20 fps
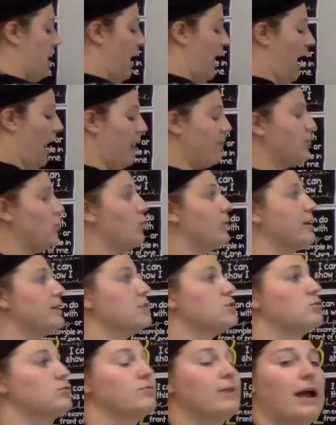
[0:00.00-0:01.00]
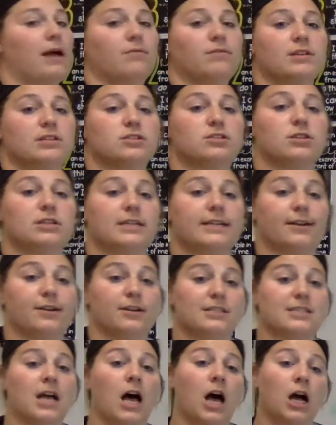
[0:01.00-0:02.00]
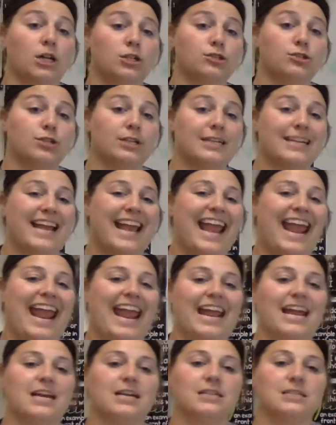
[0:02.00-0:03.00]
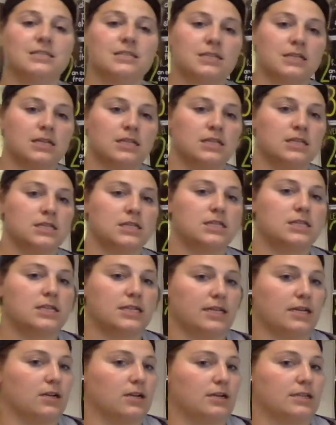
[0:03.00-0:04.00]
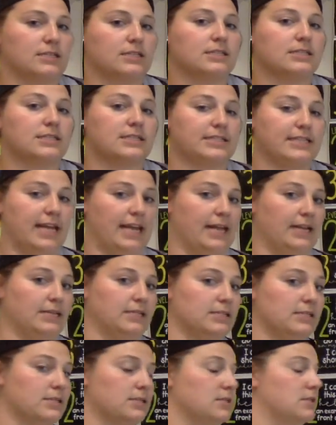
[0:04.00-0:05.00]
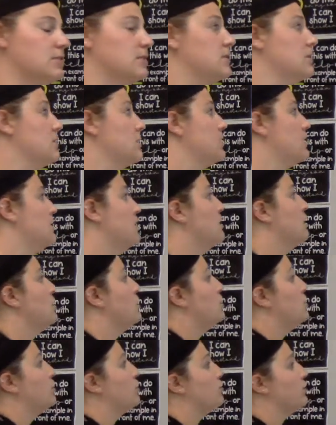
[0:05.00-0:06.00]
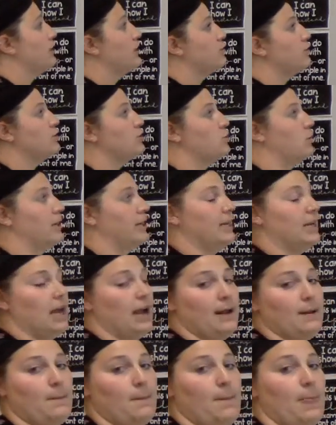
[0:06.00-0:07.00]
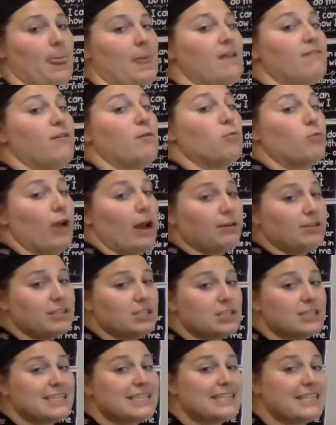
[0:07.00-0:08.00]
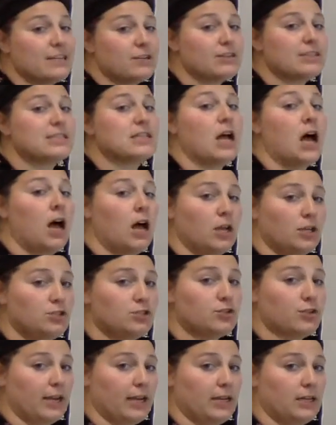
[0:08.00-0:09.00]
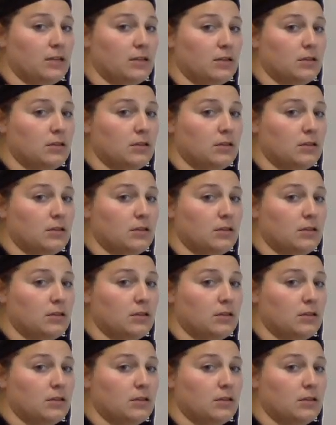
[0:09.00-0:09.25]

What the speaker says: I'm going to round this to the nearest 100 and the nearest tens. 329. If I'm rounding to the nearest 100,